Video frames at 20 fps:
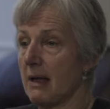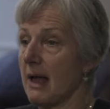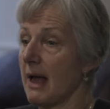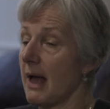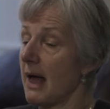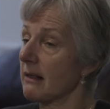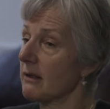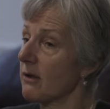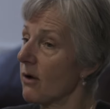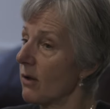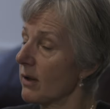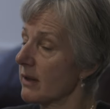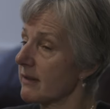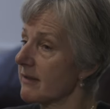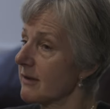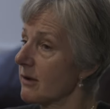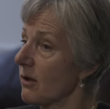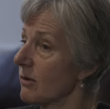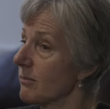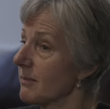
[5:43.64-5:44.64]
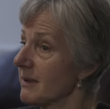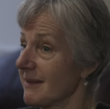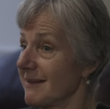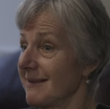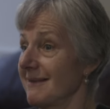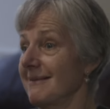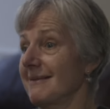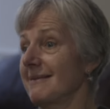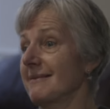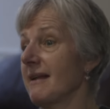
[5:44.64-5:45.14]
Alcoholics Anonymous
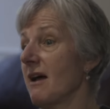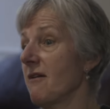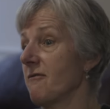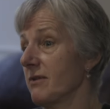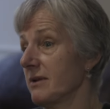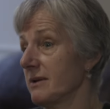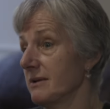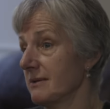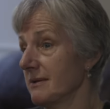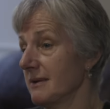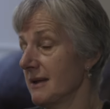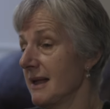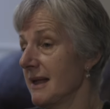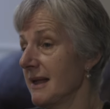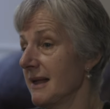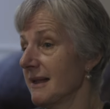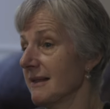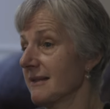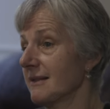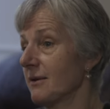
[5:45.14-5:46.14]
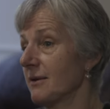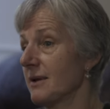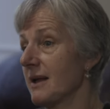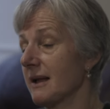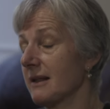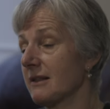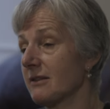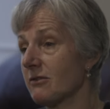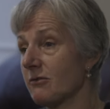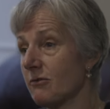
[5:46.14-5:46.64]
is 7. So
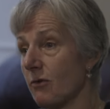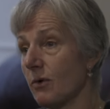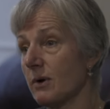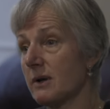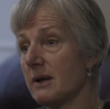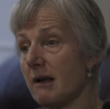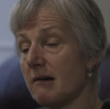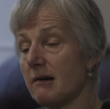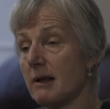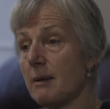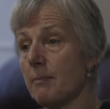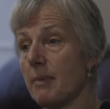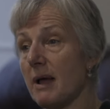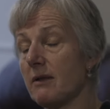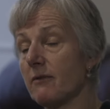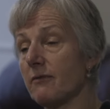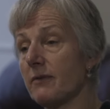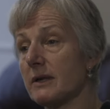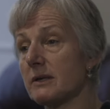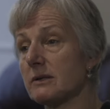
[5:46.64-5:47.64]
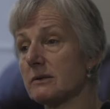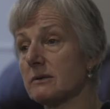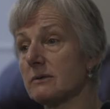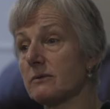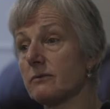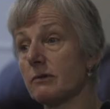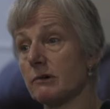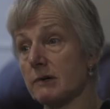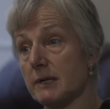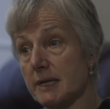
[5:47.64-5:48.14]
extraordinarily
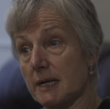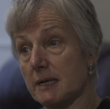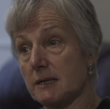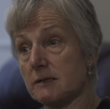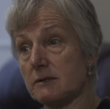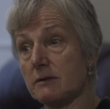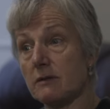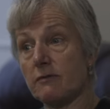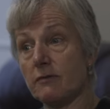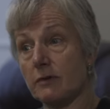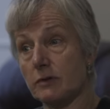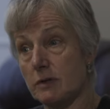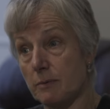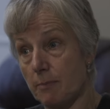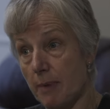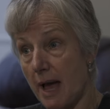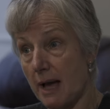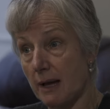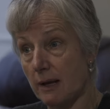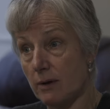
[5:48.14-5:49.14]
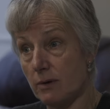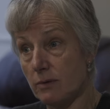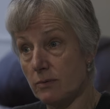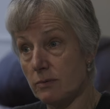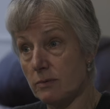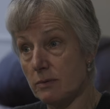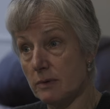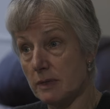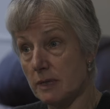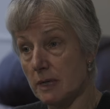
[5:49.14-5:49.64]
beneficial for addictions, for
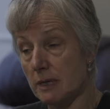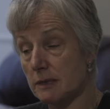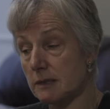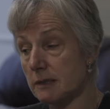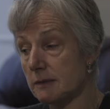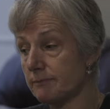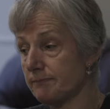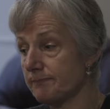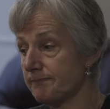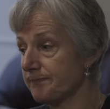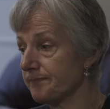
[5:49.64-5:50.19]
tobacco addiction,